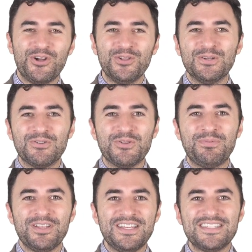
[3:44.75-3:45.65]
all over the
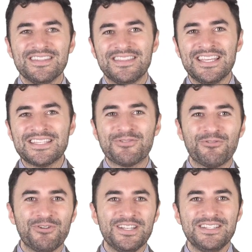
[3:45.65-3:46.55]
place and things that were
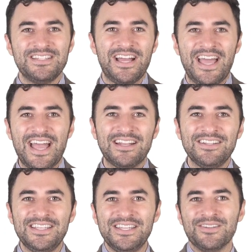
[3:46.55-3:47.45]
written diagonally